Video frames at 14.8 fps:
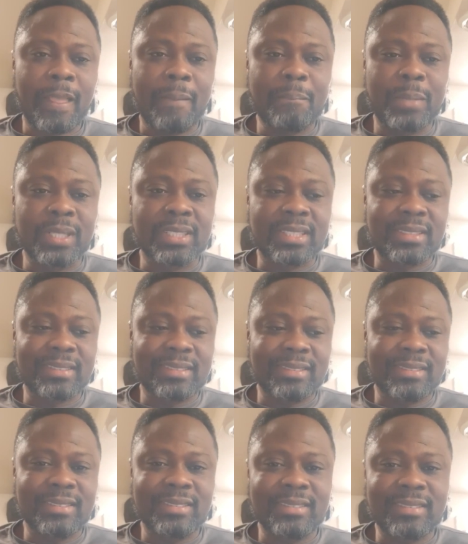but
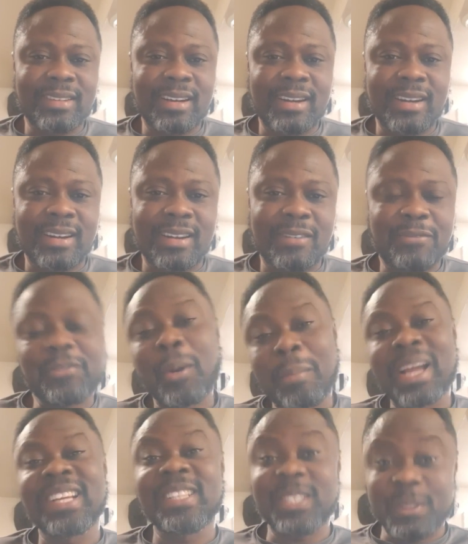uh,
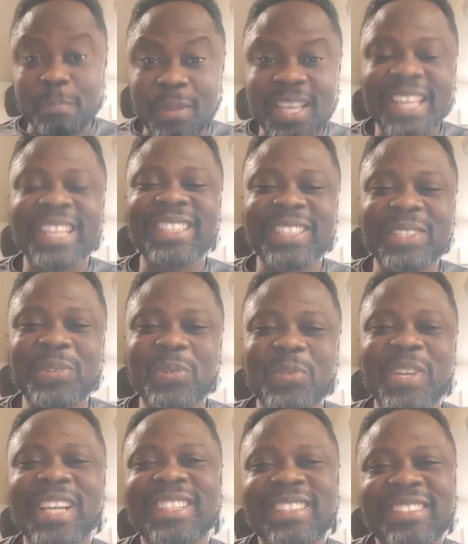formally speaking,
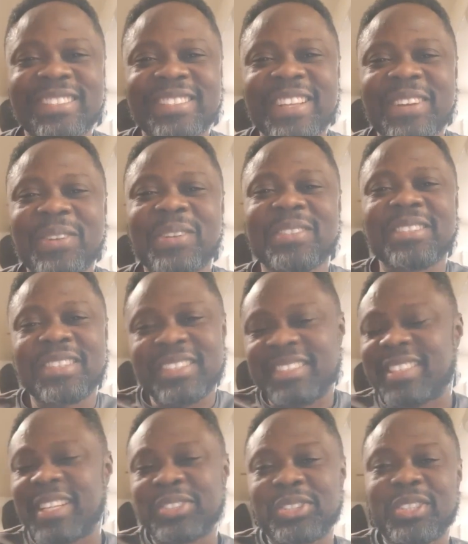we are in the second
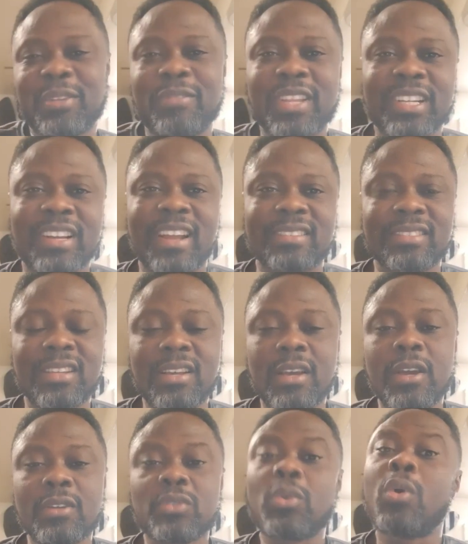session of the class.
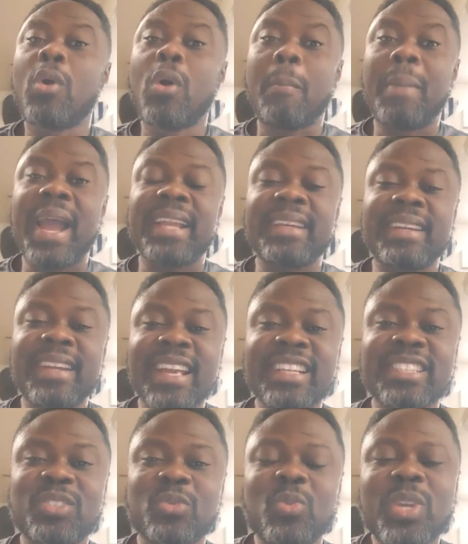So by
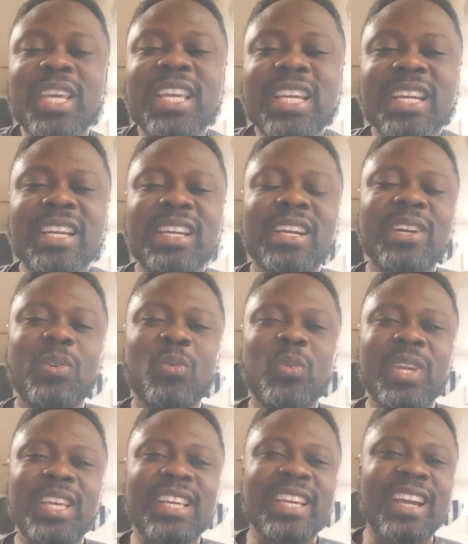next week,
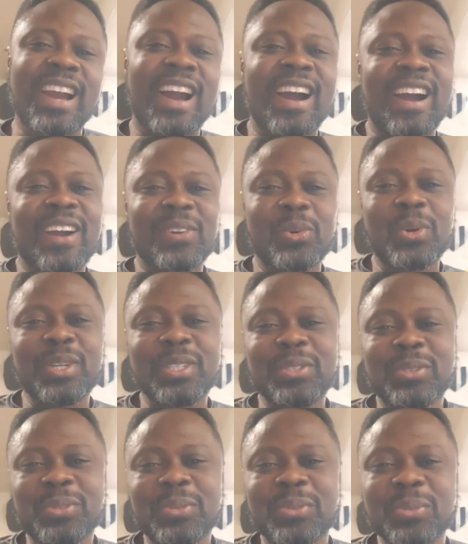we are
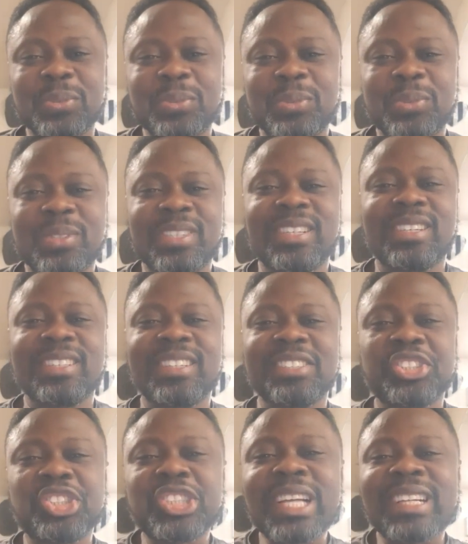going to the
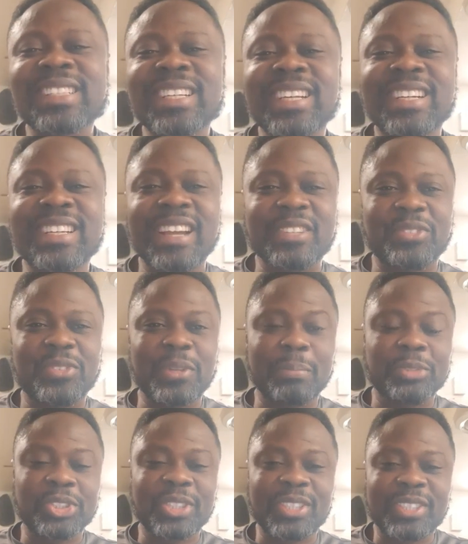Shattered
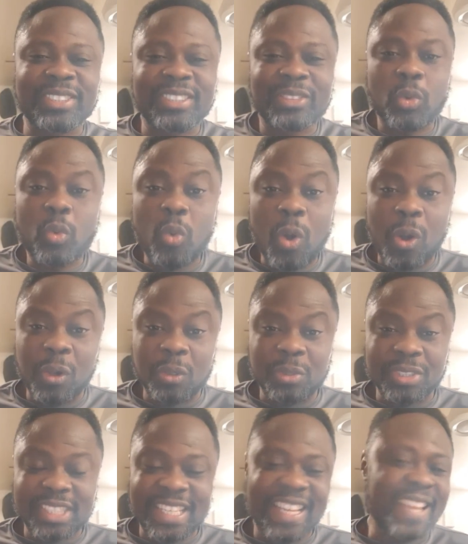Assumption
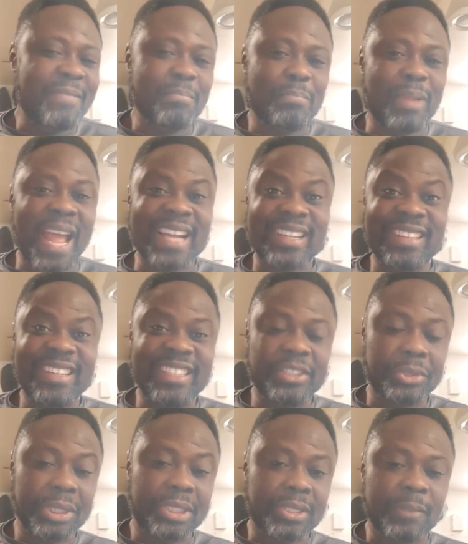World in Black
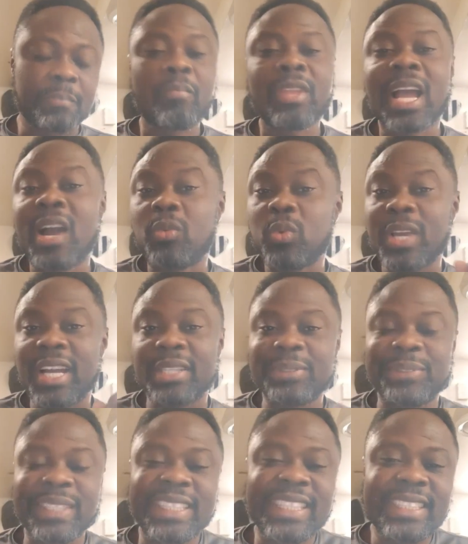Literature. And we are
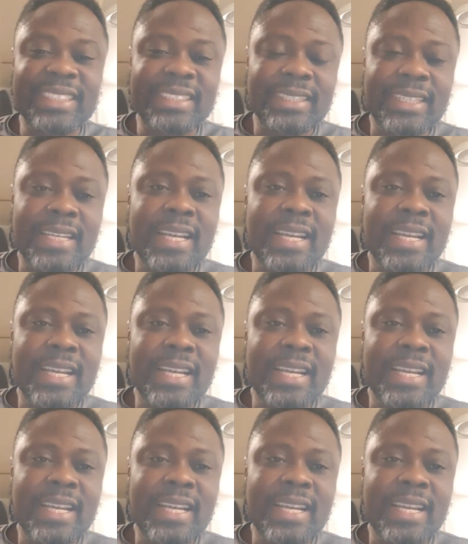reading